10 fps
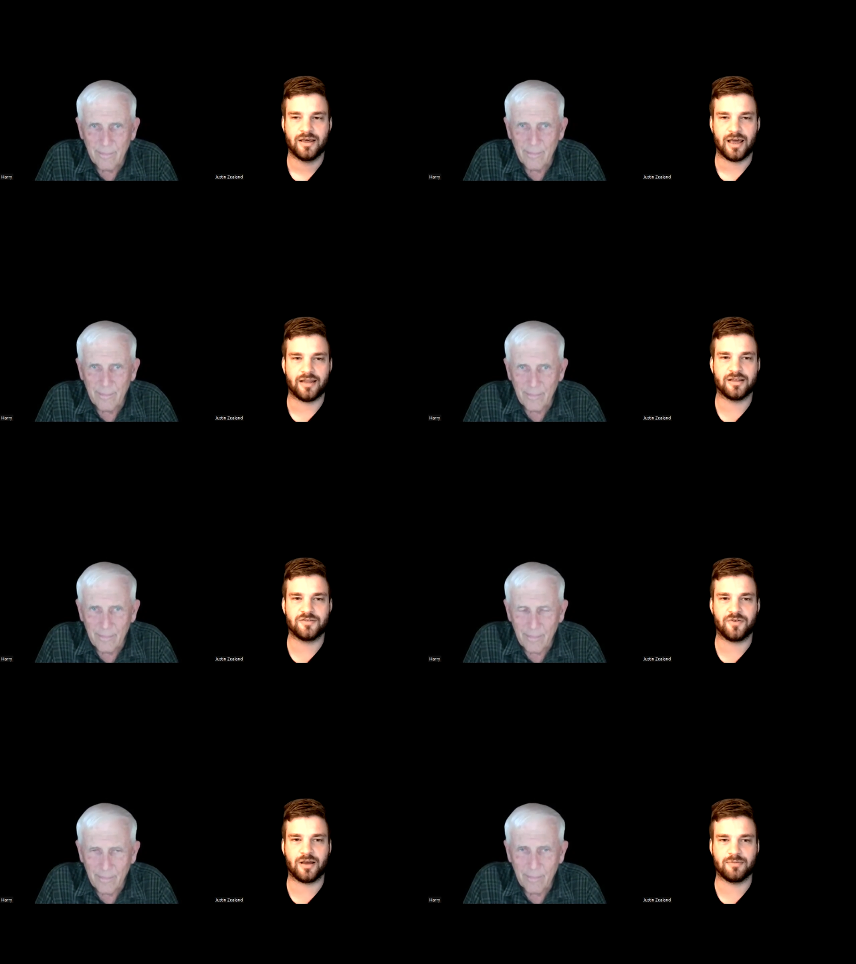Speaker 1: And this
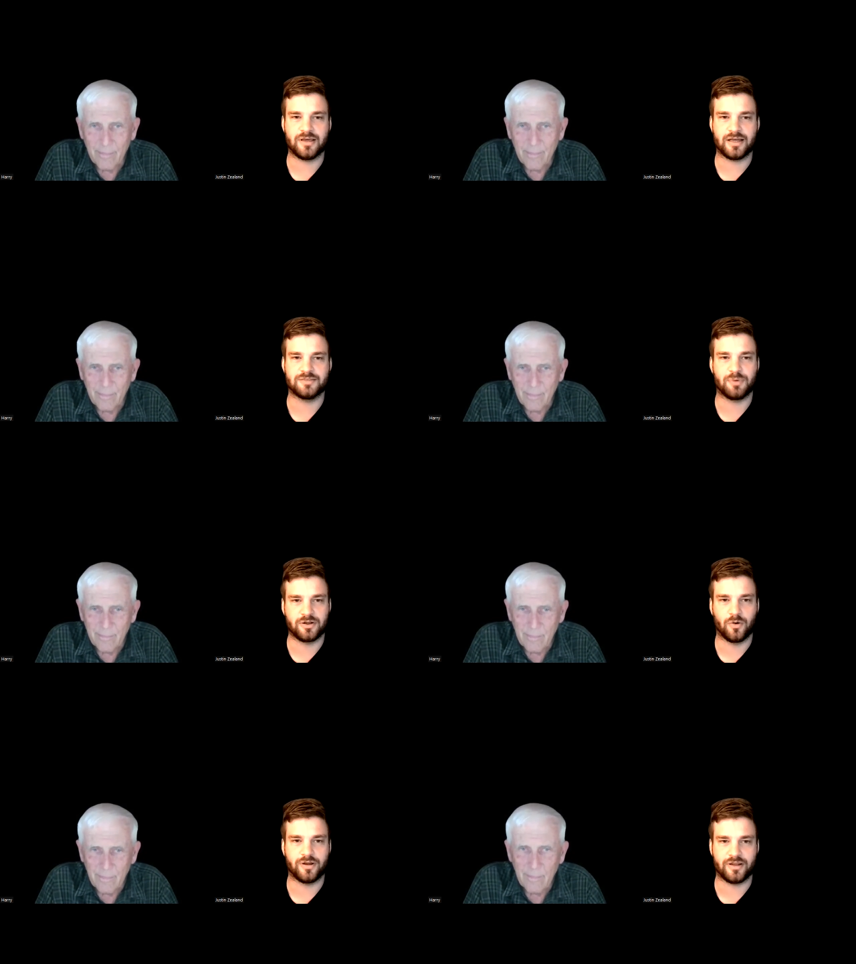family has been
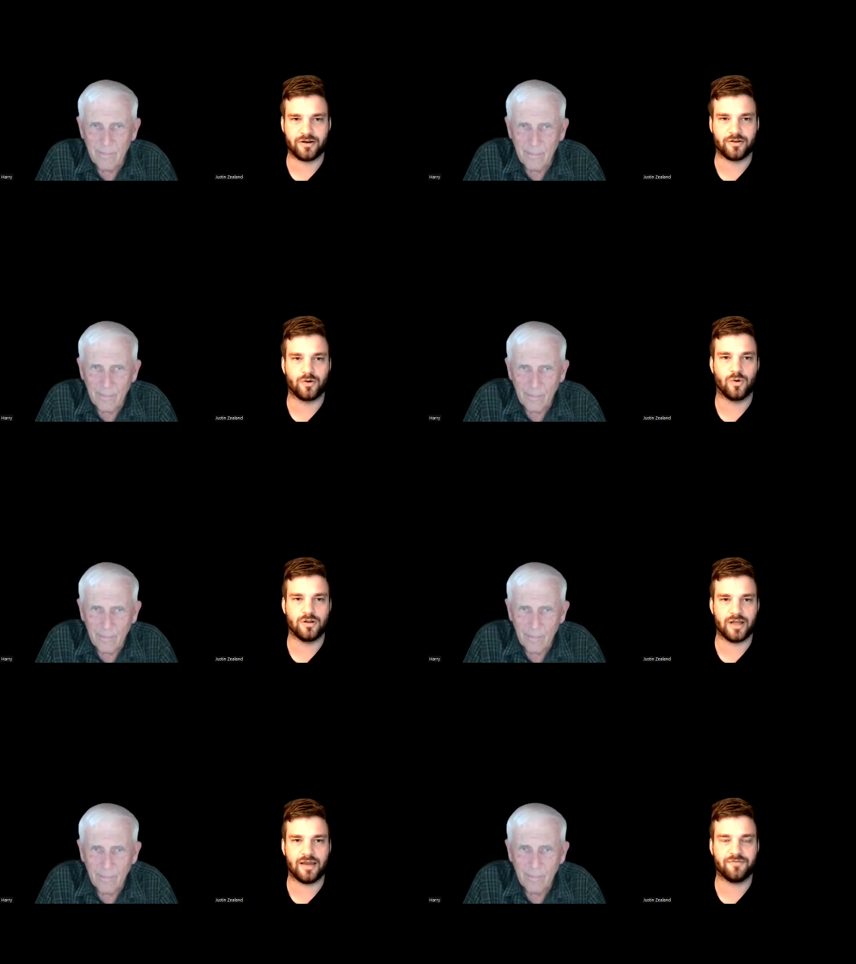going there their
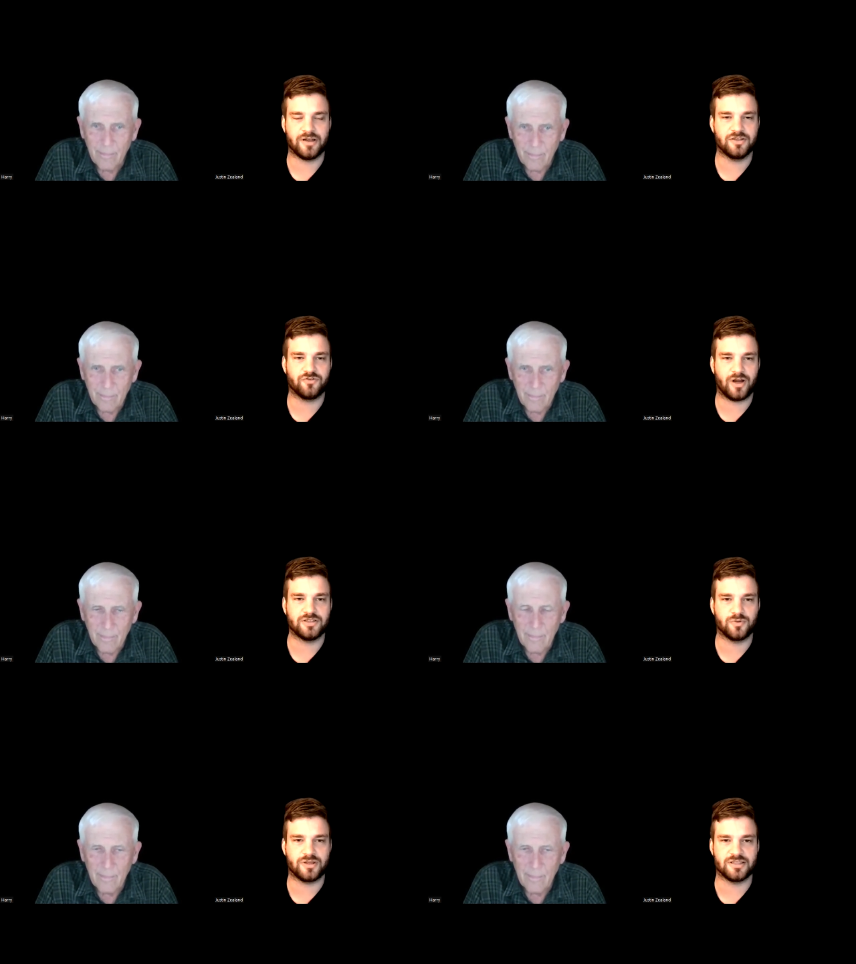whole life, and he's
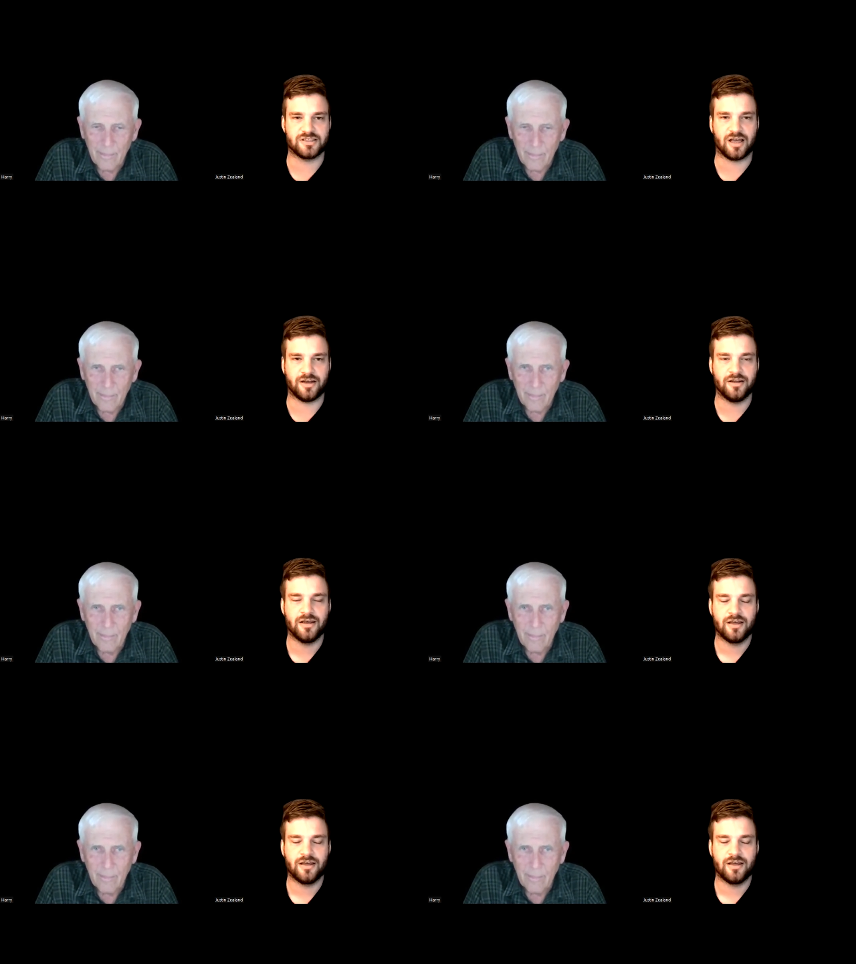friends with the son